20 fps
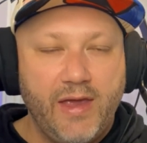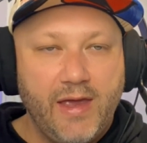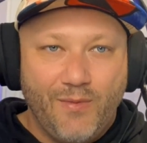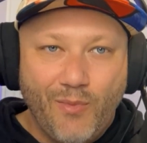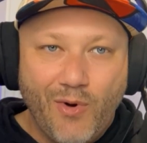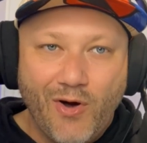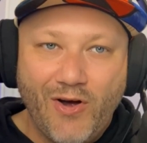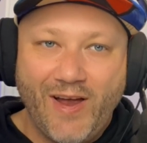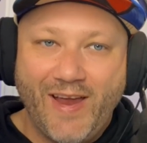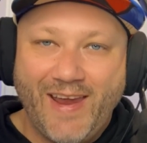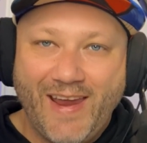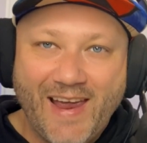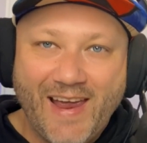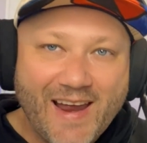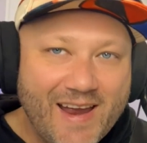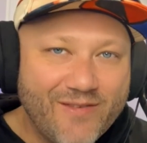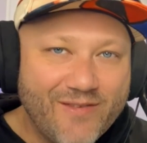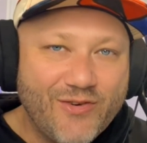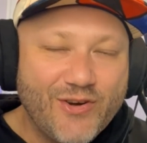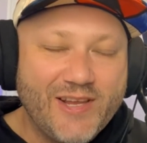Boy,
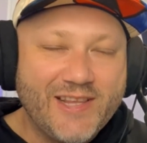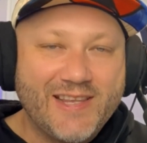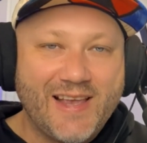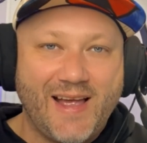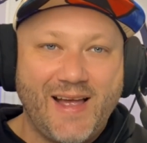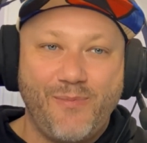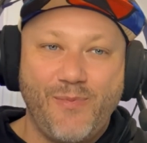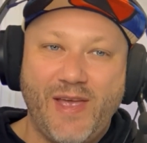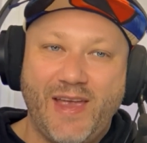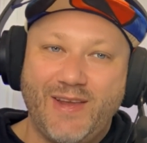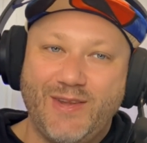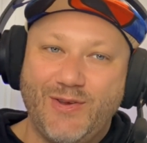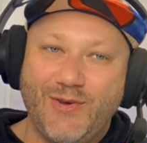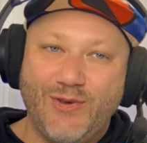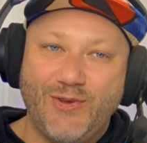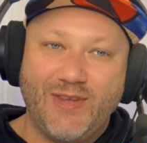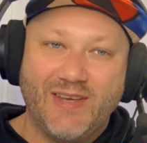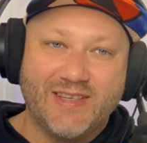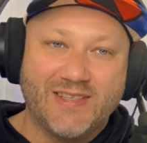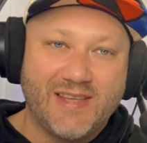every time they
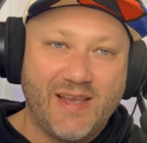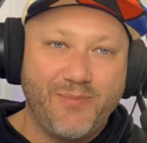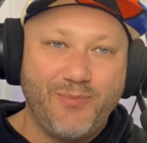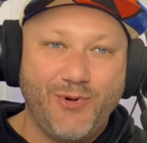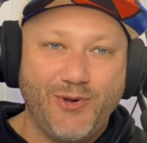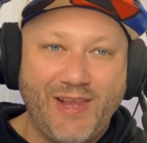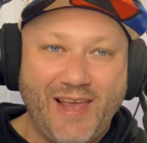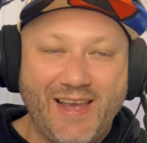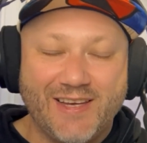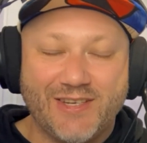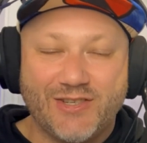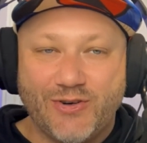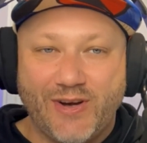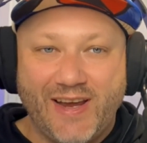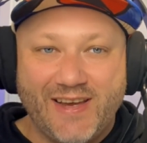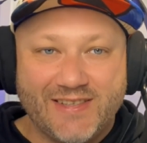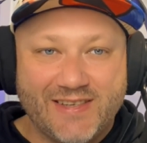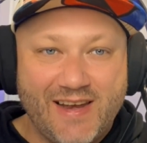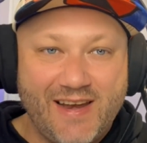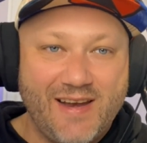do this, they put
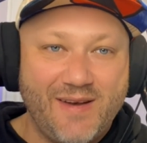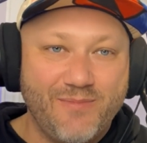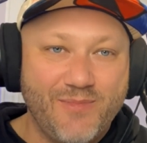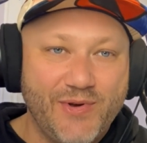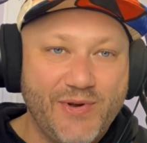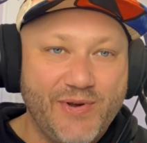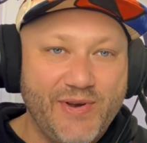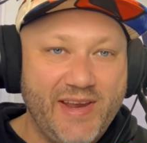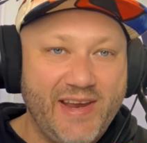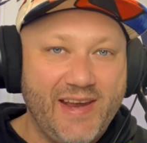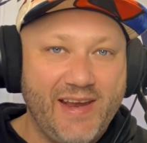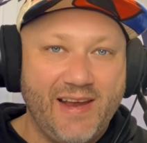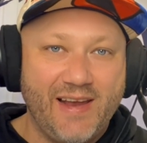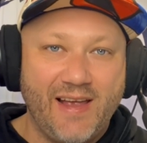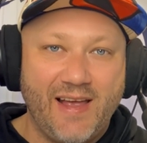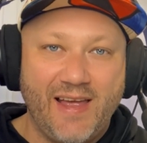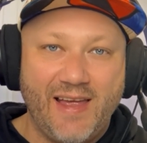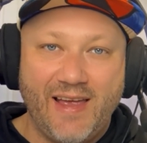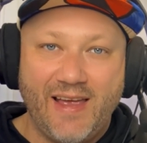Estrazer and Moody